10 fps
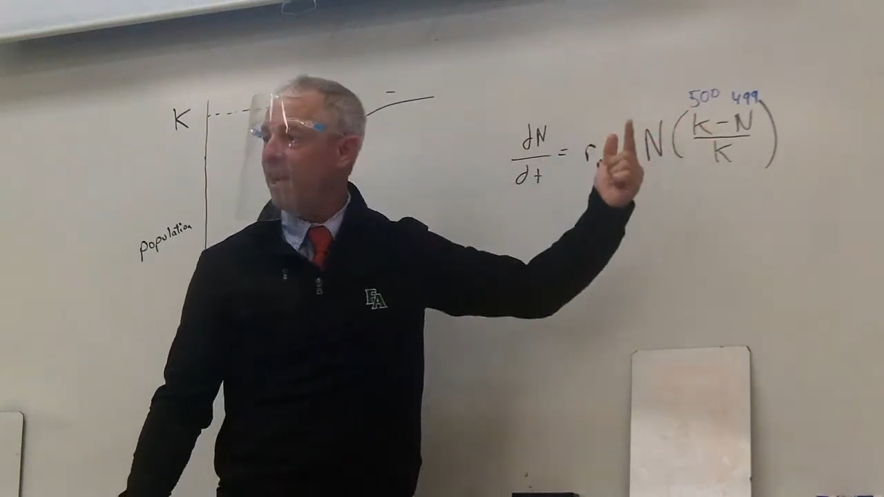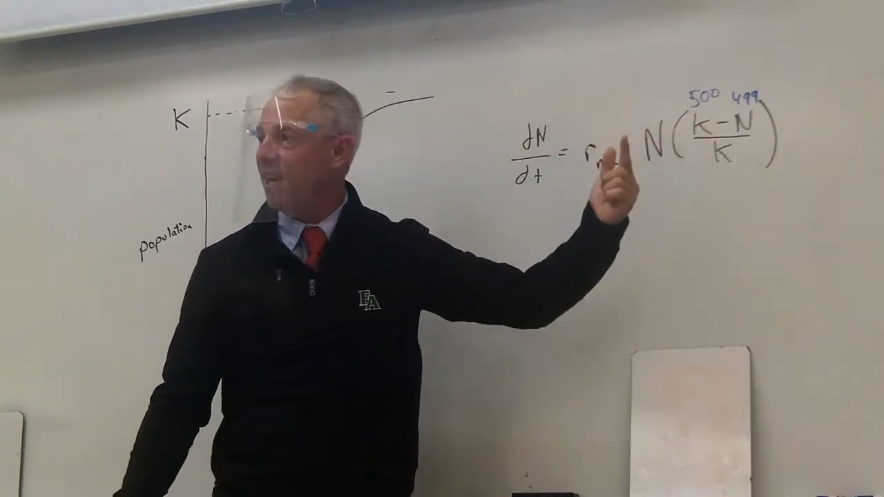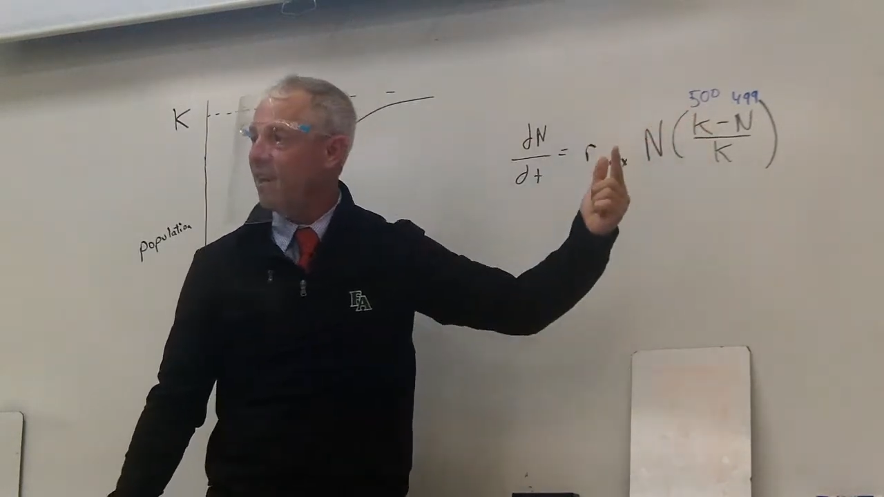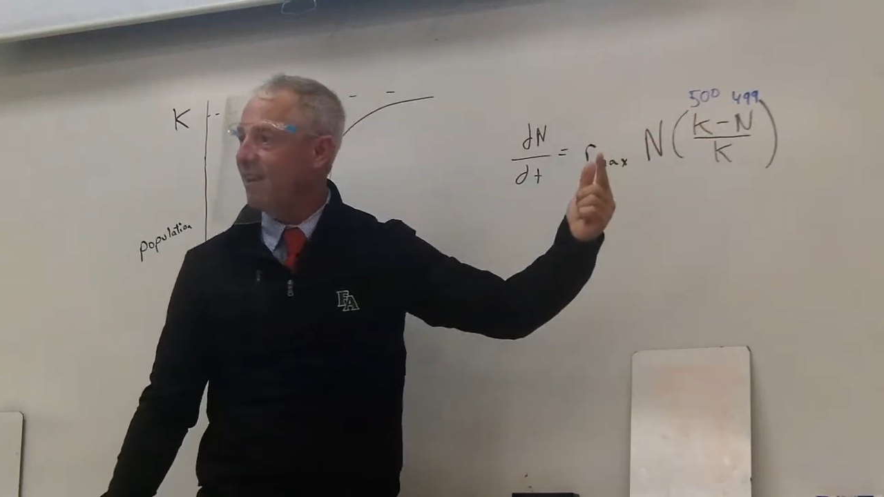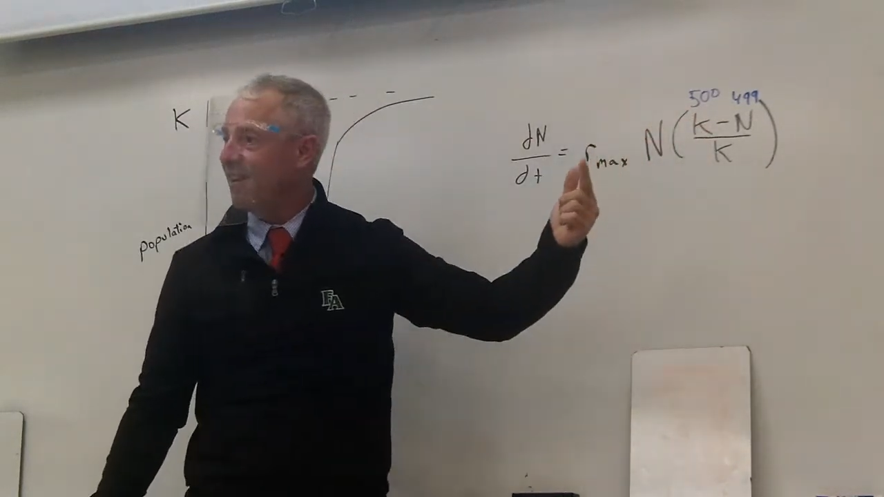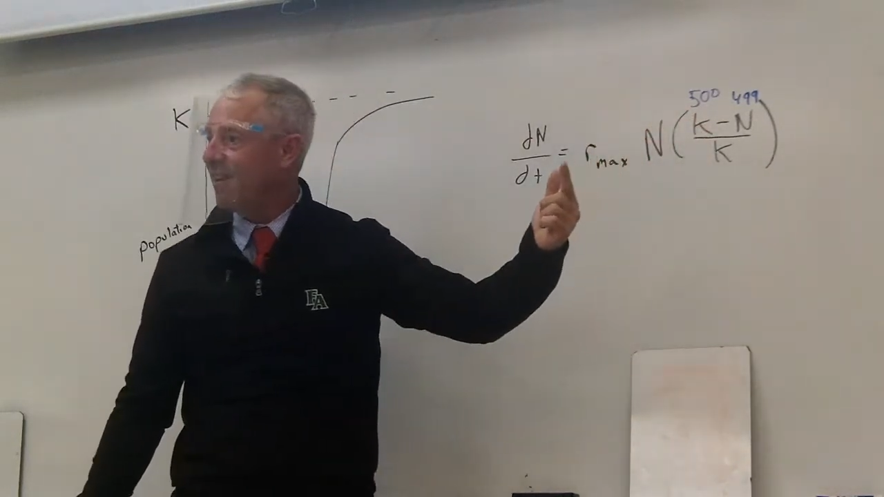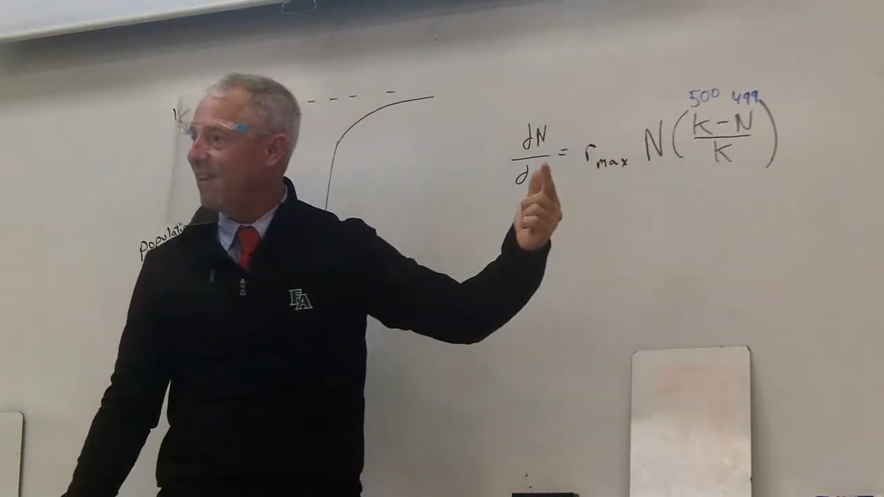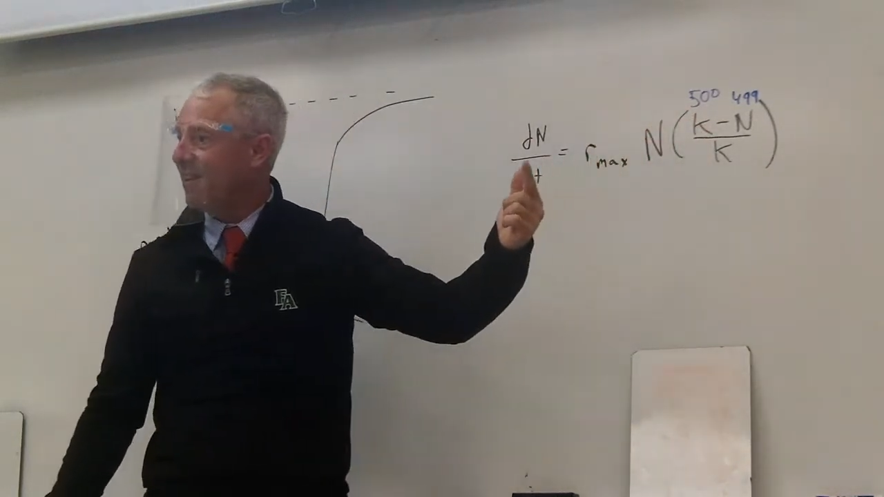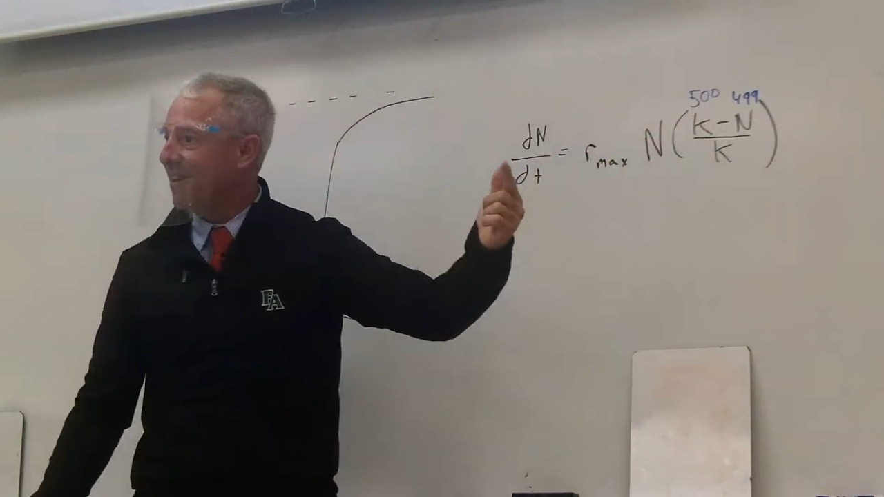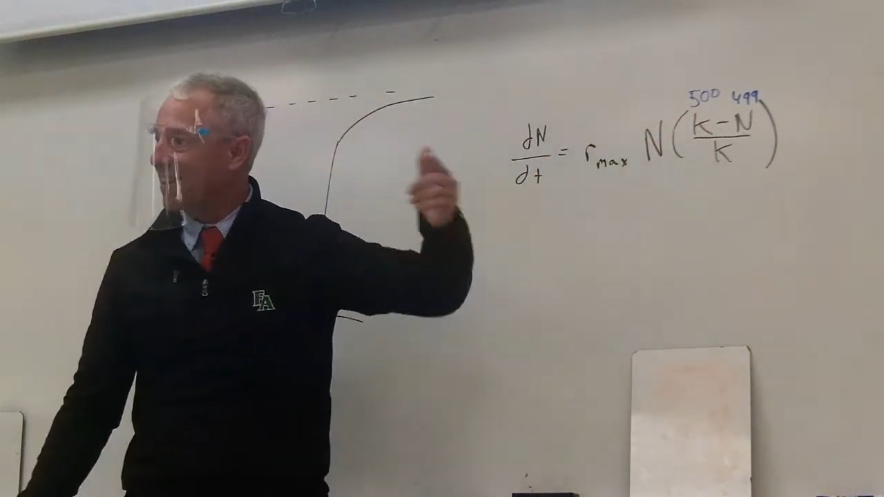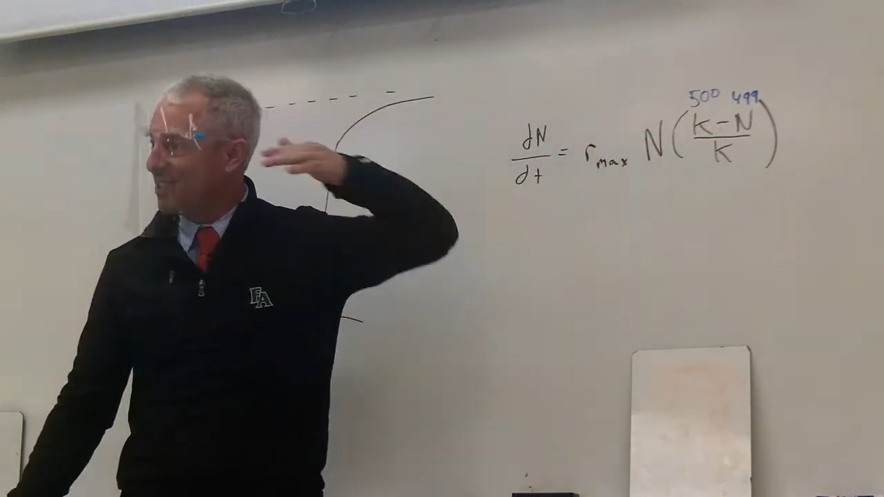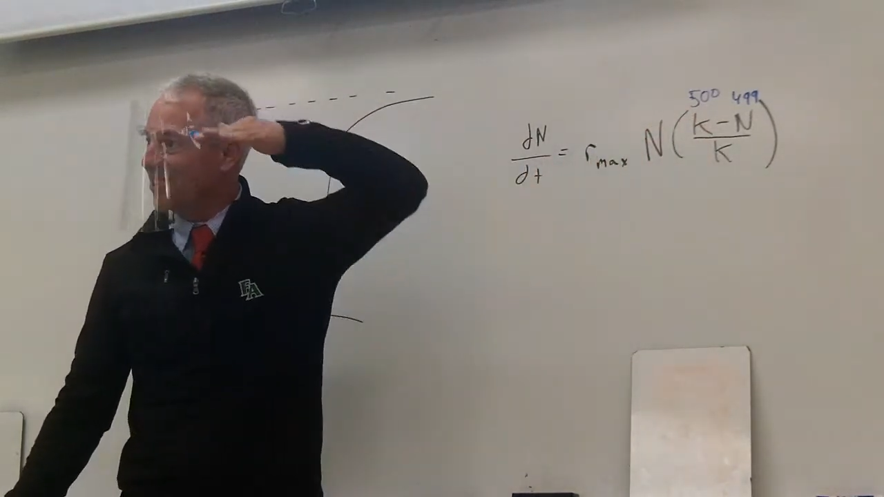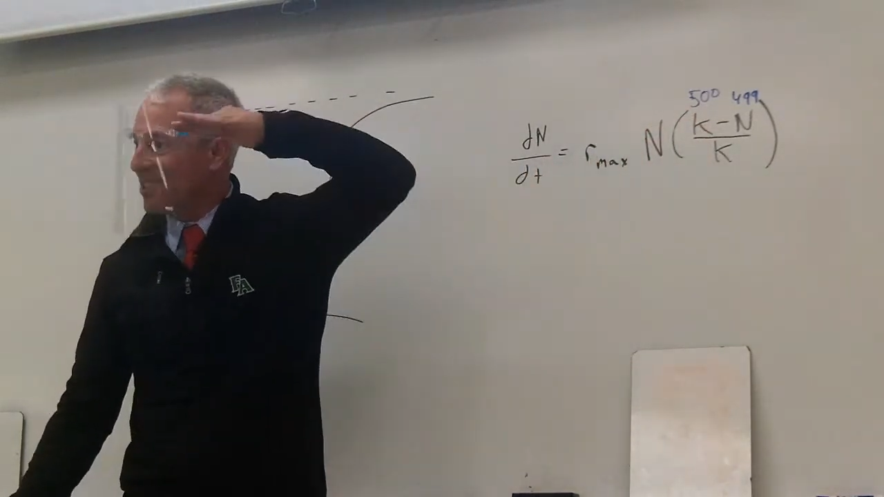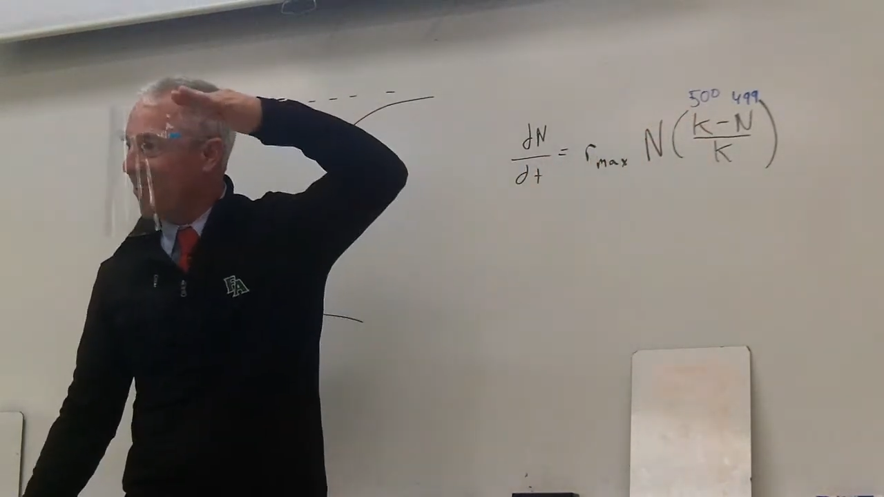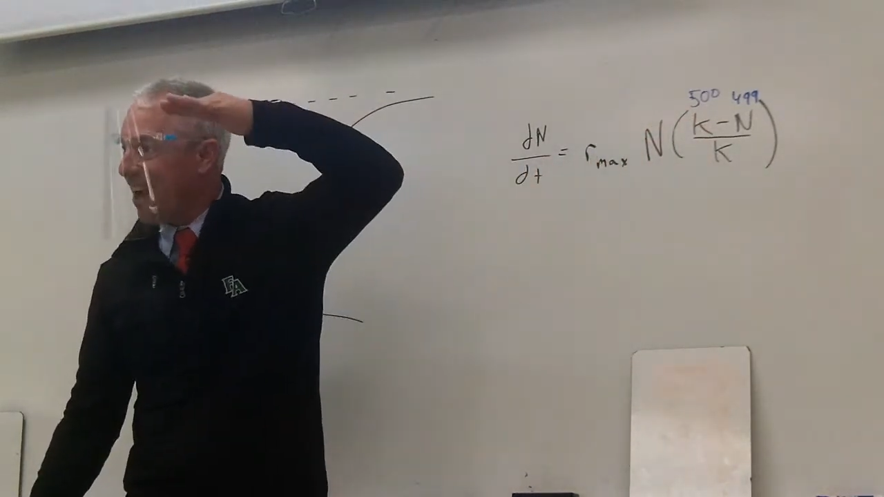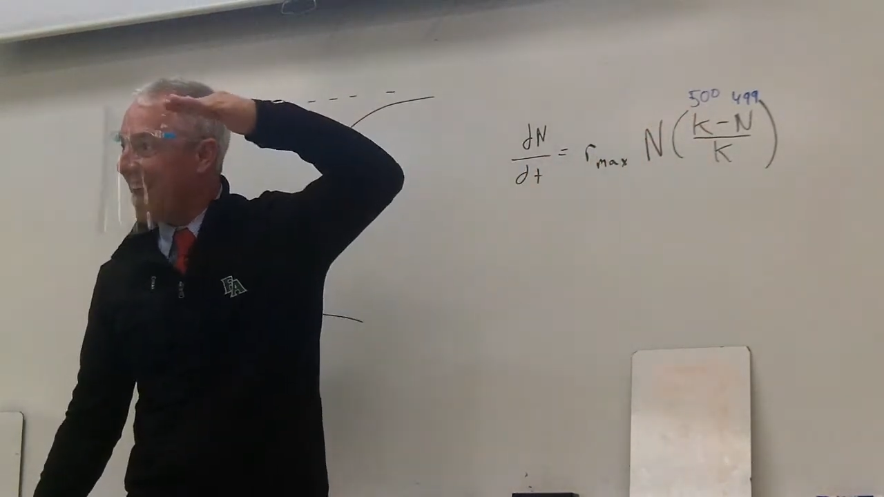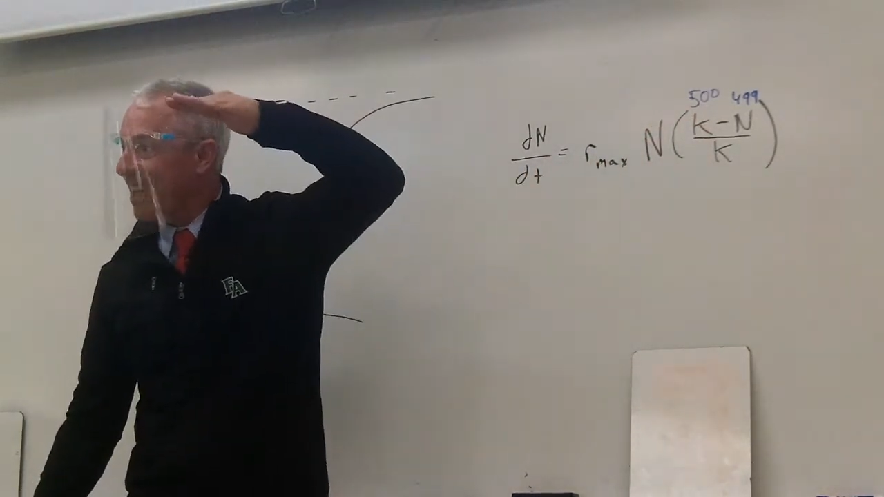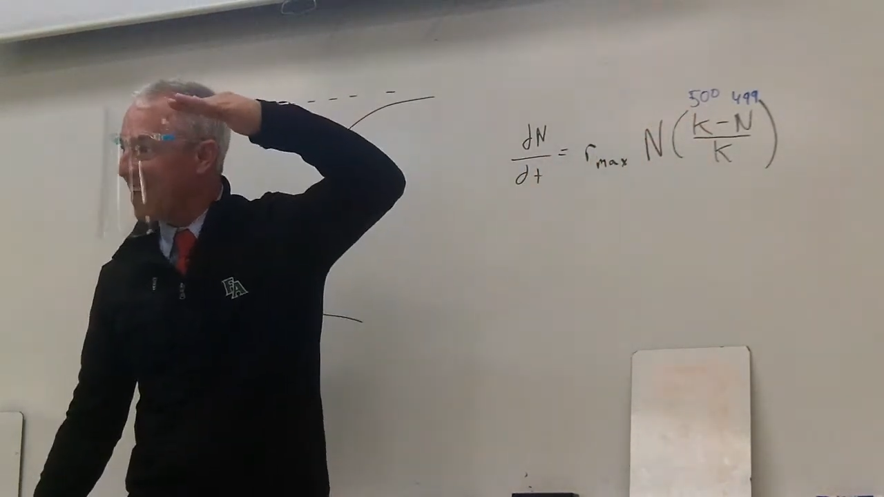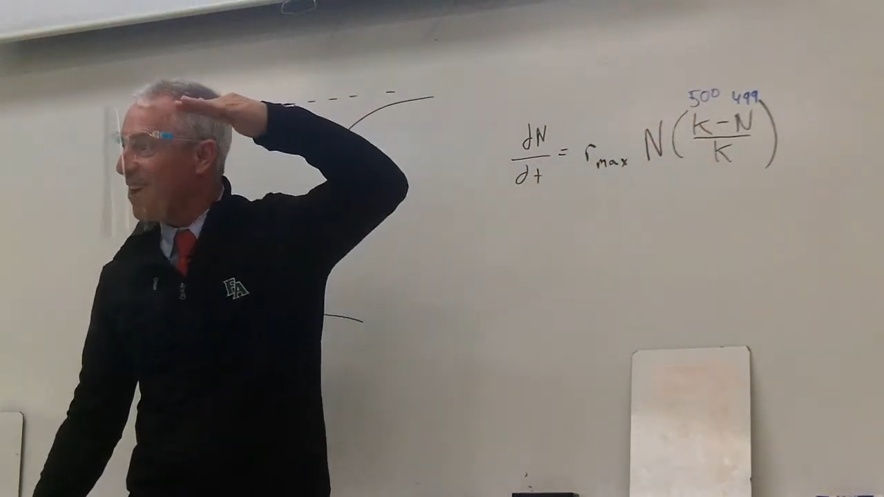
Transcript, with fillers: it because you're right at the